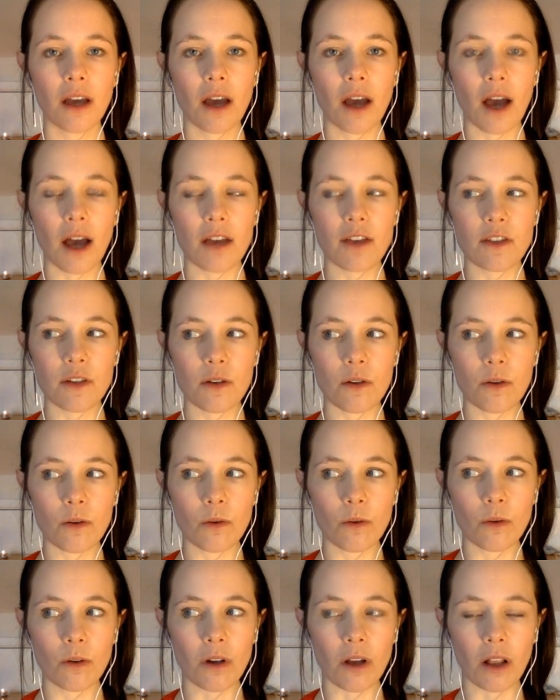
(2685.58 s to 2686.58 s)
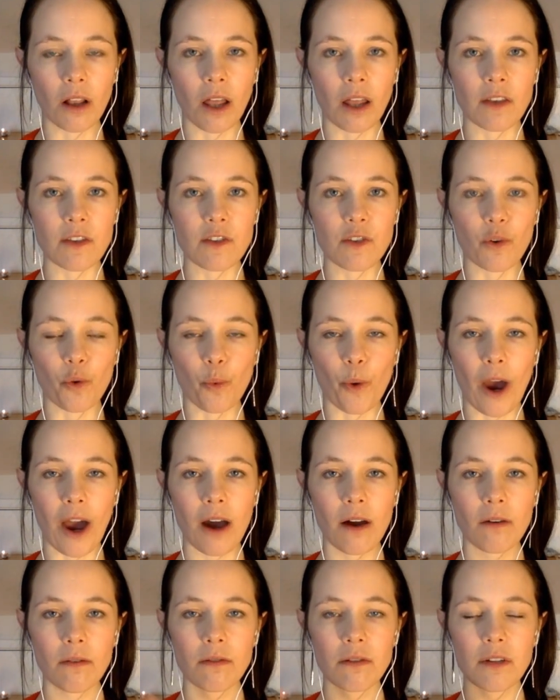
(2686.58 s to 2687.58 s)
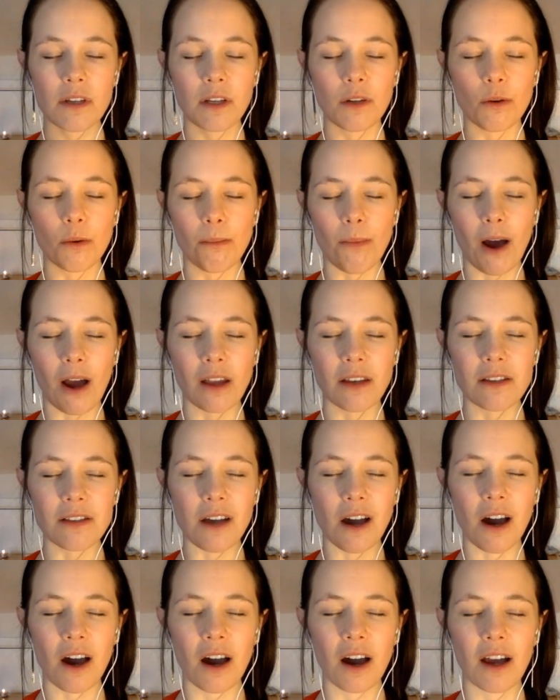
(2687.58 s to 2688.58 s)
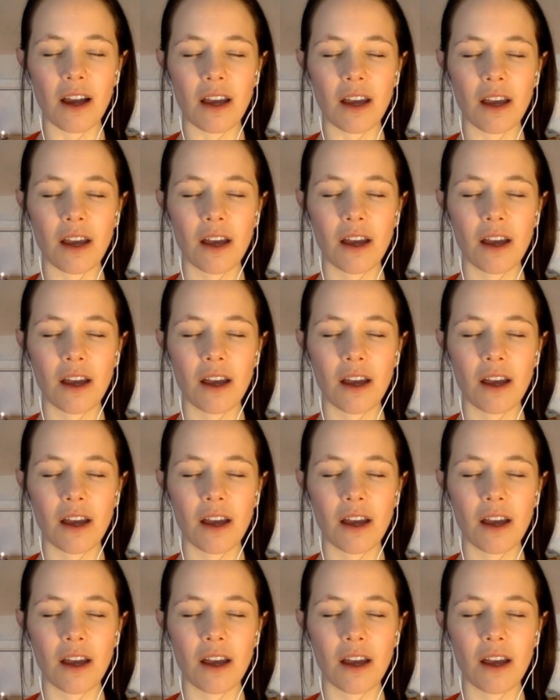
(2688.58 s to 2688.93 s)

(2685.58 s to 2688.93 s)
as you glance around in your mind's eye,